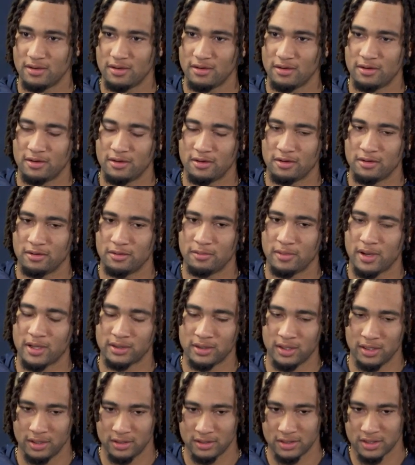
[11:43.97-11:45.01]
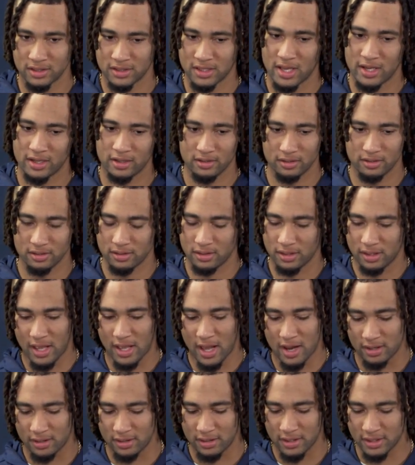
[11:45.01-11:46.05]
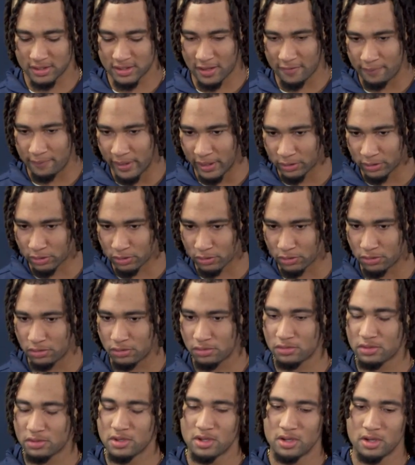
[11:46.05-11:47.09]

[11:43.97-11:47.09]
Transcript: I think just, like, a lot of things I've been through